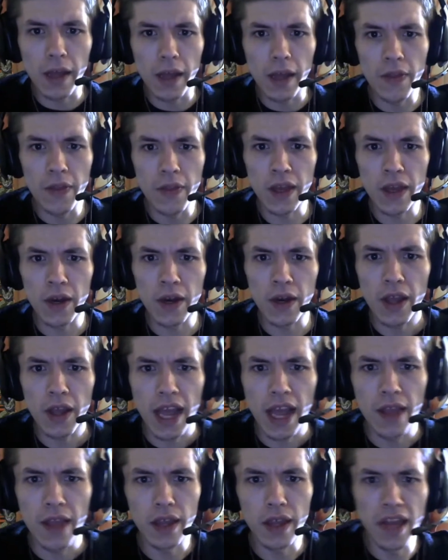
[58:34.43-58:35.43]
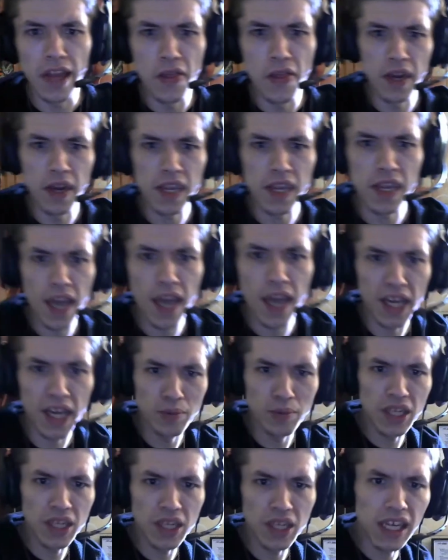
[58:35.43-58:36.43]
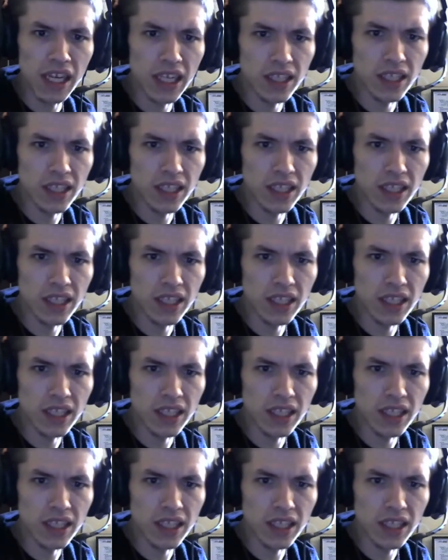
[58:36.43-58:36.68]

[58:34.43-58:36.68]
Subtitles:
And then Hiei comes in and he's